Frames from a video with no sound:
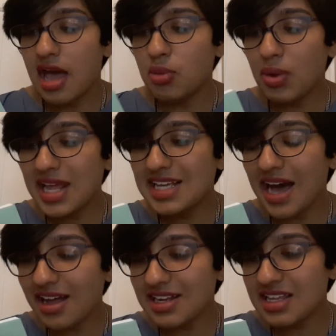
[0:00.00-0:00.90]
And what I
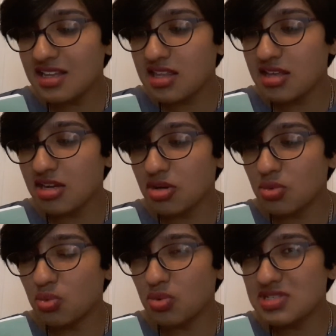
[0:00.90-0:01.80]
got in here
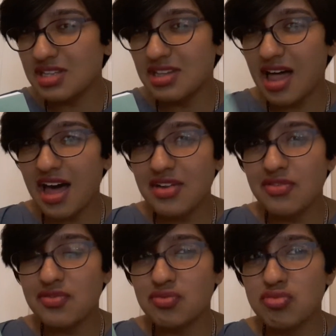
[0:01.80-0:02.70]
was a lot
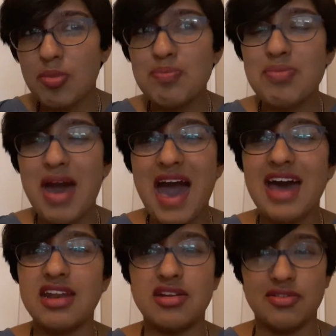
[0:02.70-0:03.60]
of
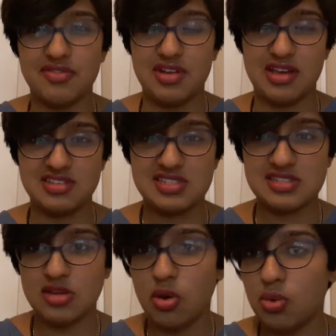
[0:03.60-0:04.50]
repetitiveness.
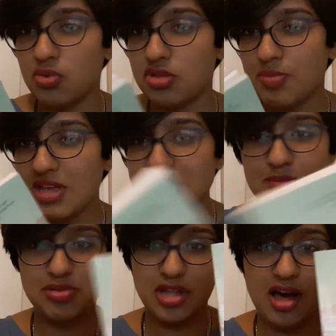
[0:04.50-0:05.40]
So the
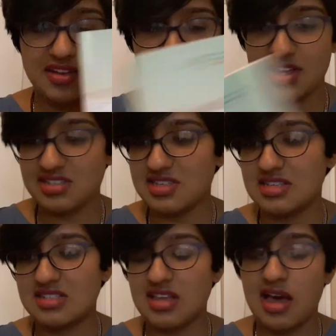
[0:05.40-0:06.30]
basic plot of this
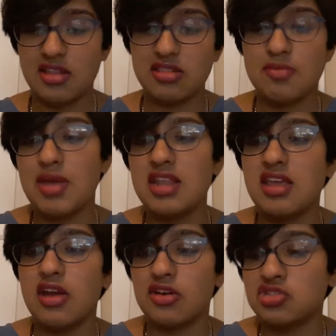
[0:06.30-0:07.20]
is that the main
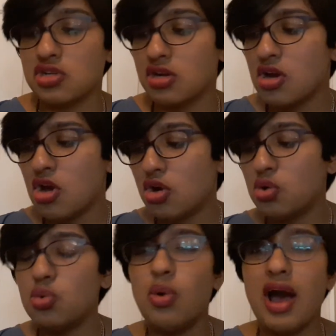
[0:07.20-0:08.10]
character,
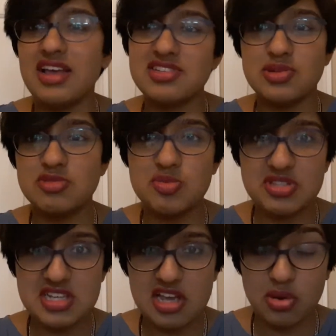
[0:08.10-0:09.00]
who I assume to be
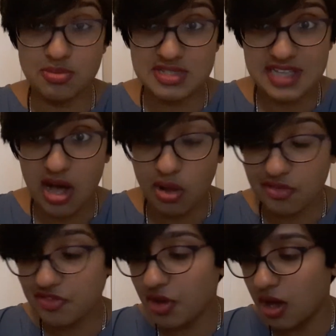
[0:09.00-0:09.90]
Diego
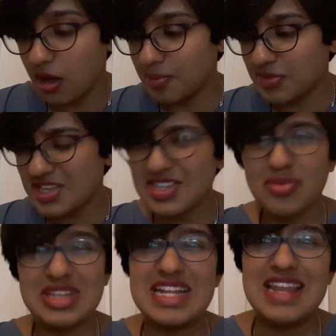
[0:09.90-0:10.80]
himself, he's
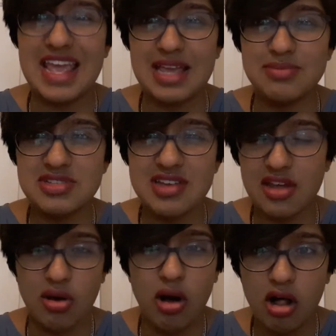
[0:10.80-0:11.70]
not really named
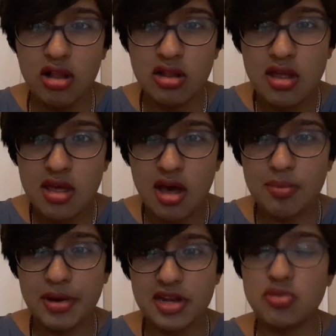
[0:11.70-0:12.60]
at all,
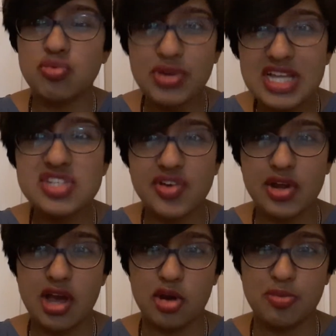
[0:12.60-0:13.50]
but it reads
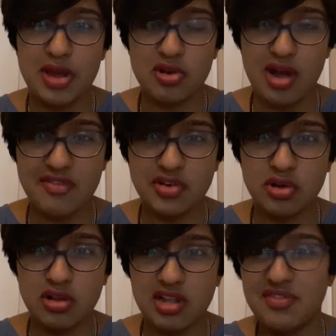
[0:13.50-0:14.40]
very
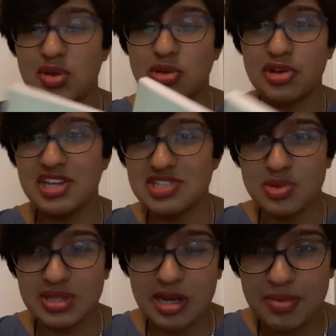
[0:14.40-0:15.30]
autobiographical, and if you look
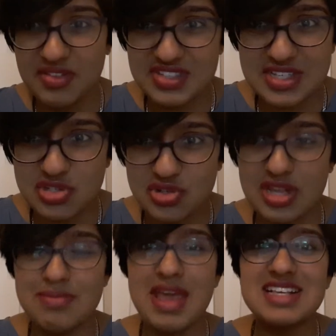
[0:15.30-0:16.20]
into a little bit of his
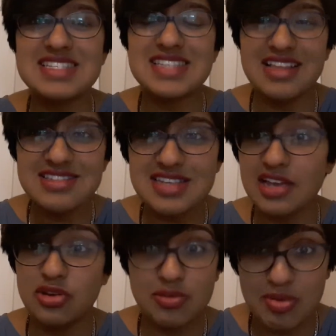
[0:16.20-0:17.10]
history, it makes sense.
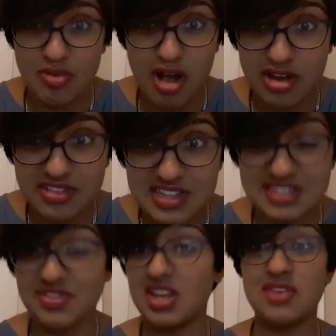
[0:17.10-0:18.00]
I could be wrong on
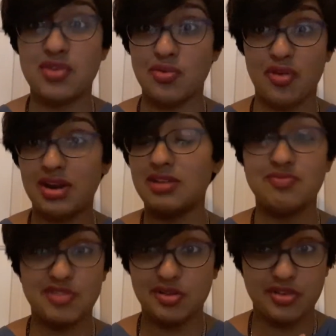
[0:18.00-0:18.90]
this. If any of you have read it,
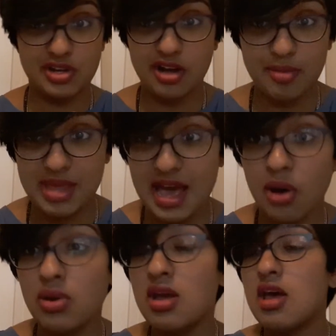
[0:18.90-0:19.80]
feel free to call me
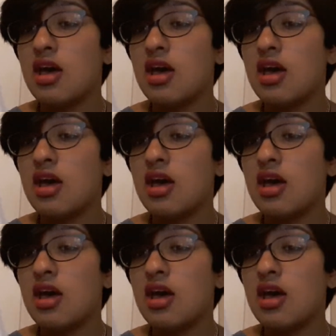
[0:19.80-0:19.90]
out.